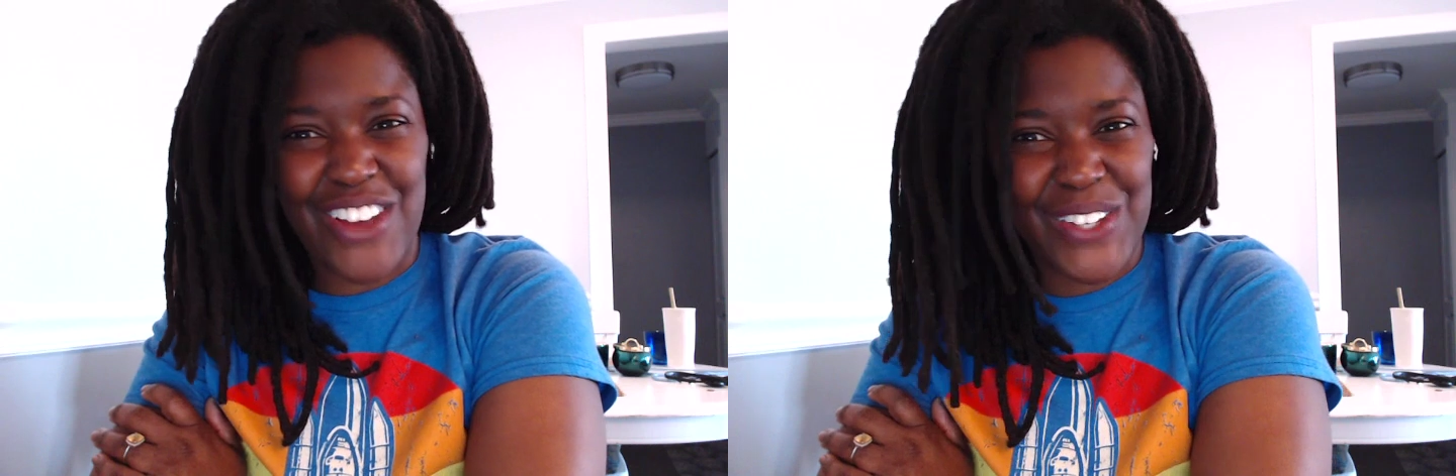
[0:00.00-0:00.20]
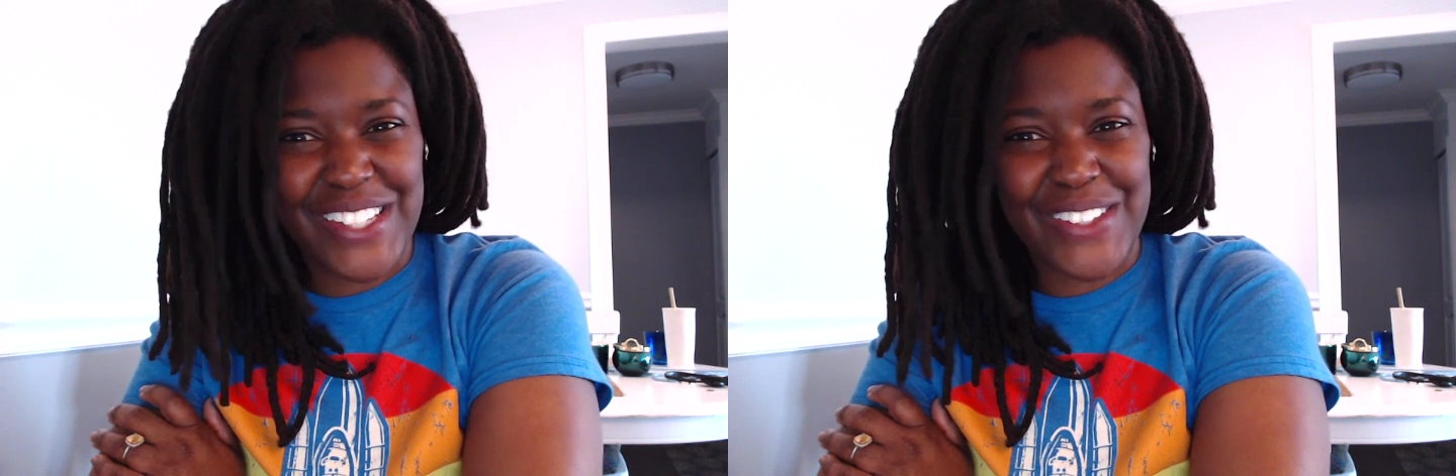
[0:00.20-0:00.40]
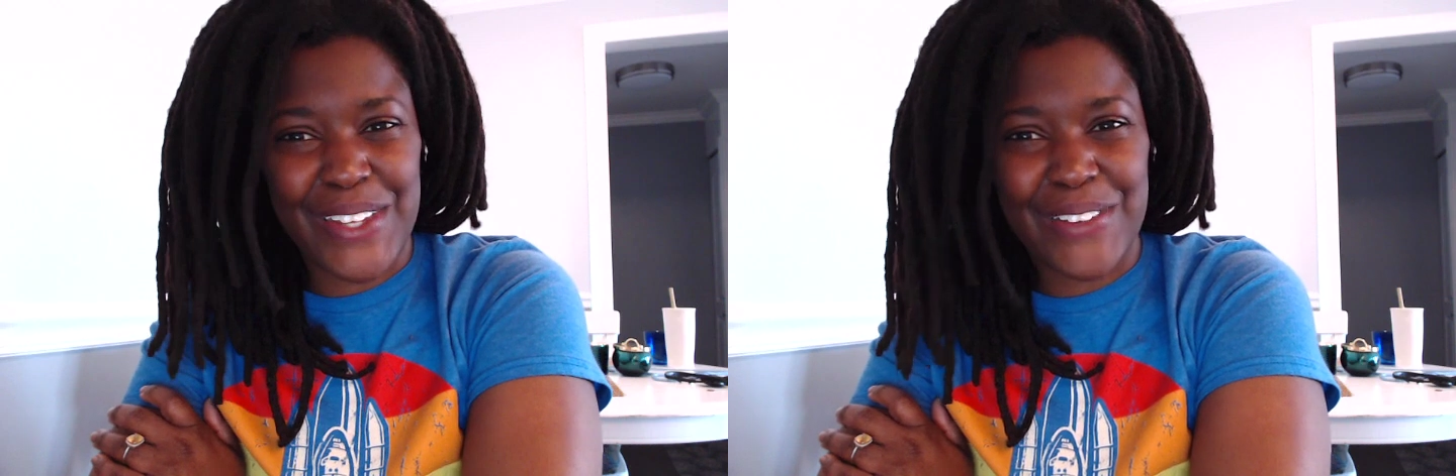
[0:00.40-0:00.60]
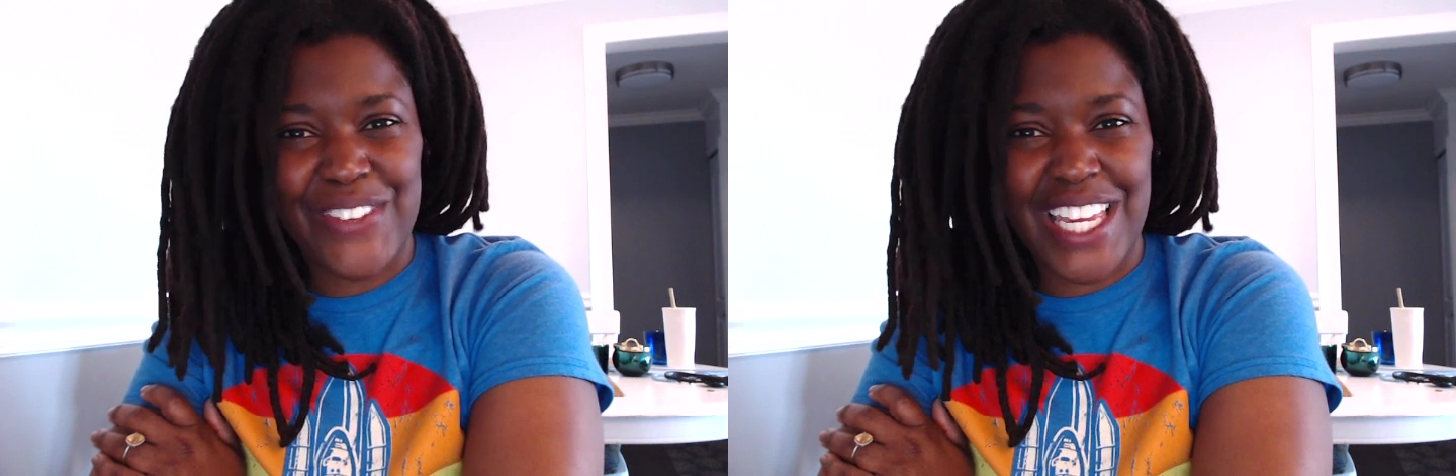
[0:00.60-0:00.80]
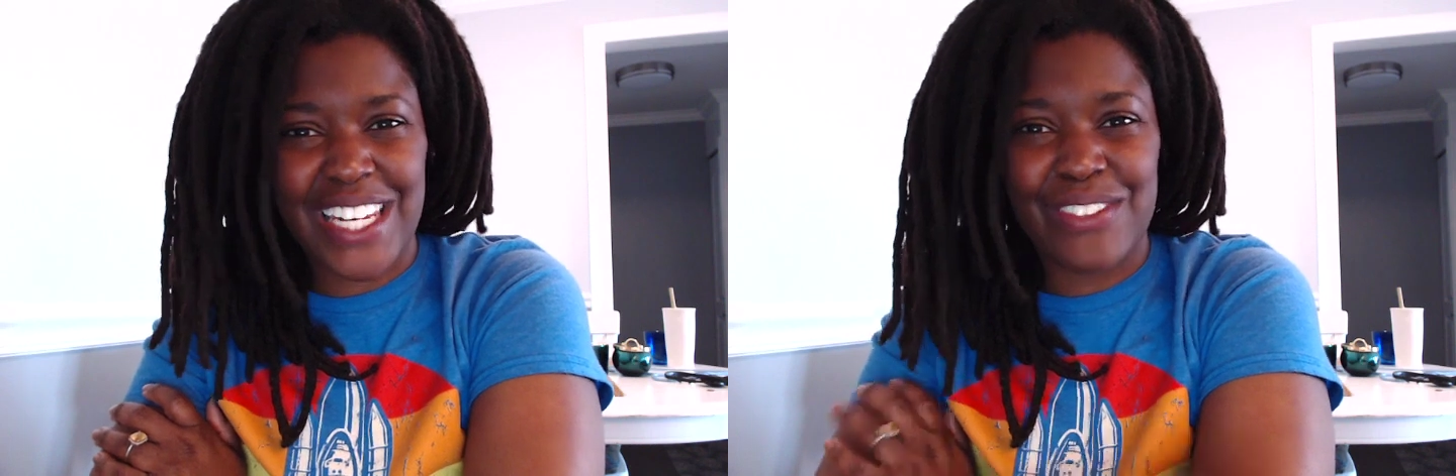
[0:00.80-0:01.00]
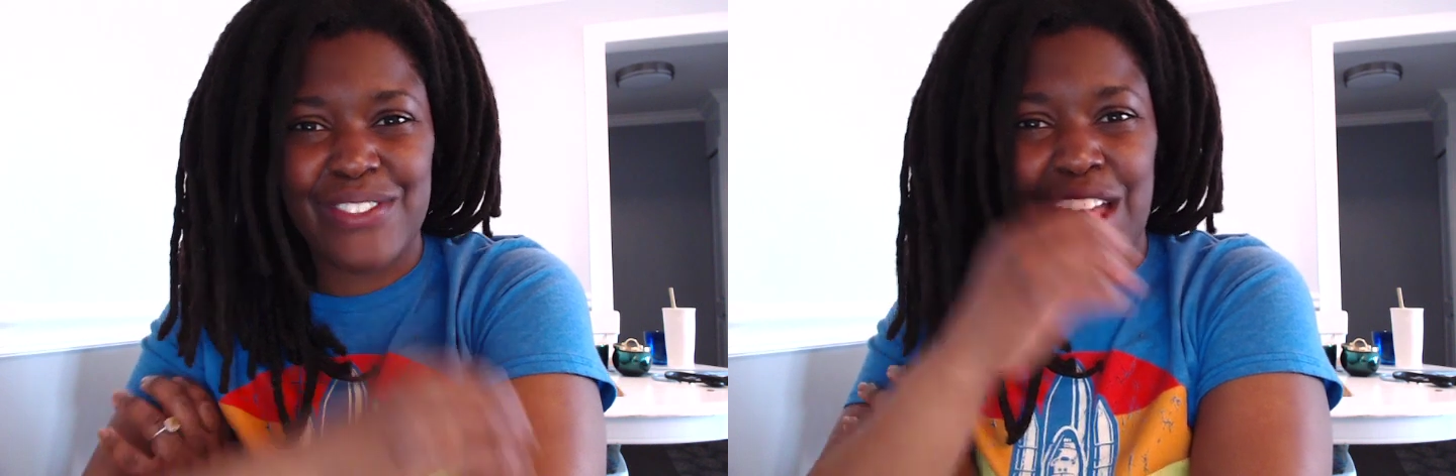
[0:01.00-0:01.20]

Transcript: always been a fan of,